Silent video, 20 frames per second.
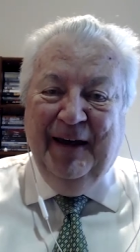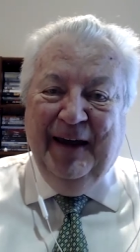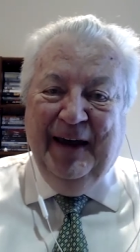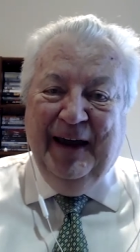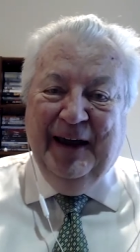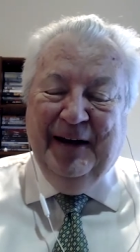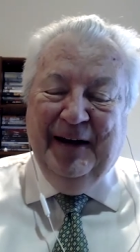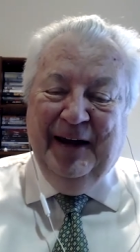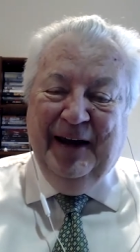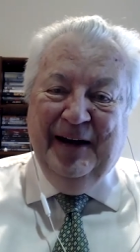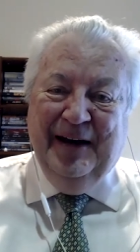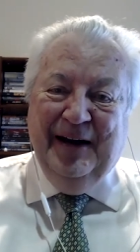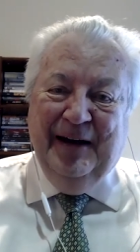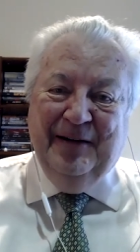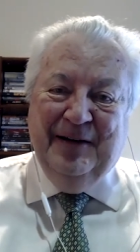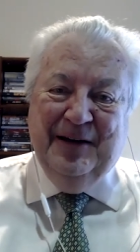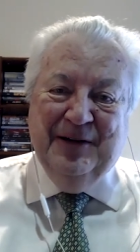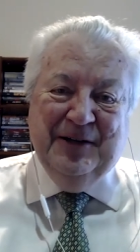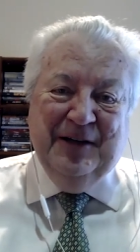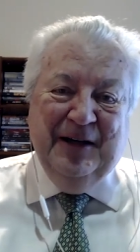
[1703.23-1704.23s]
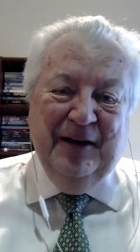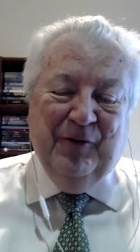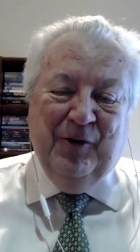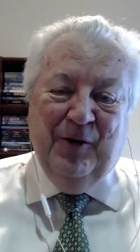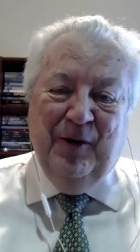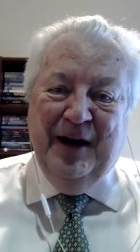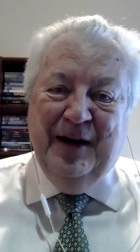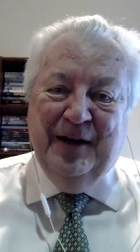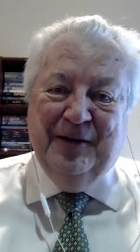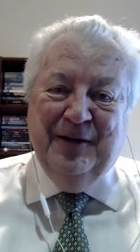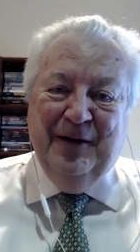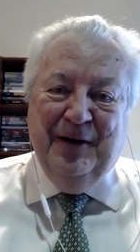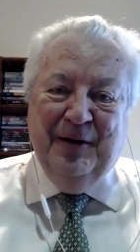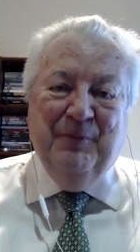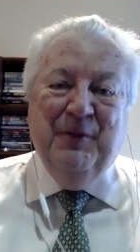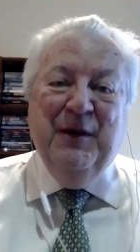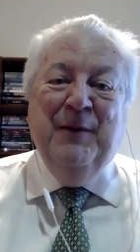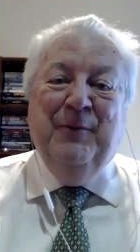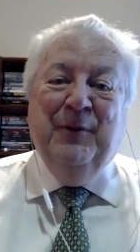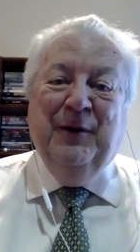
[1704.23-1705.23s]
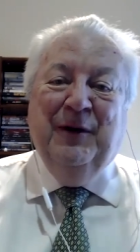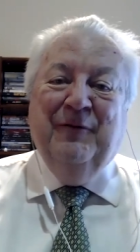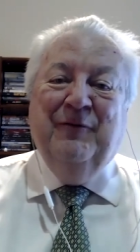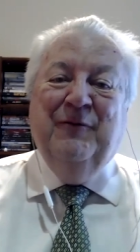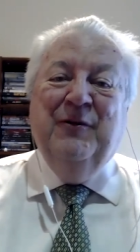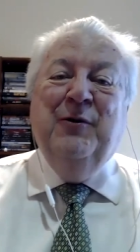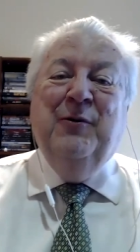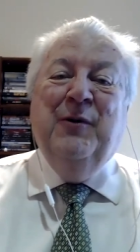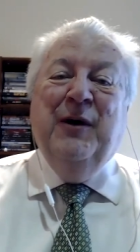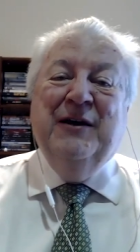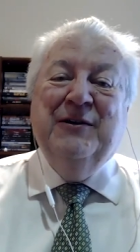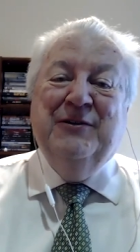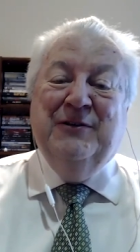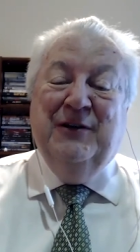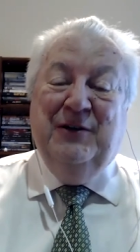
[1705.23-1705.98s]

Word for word: And I just give credit to the people of U.S.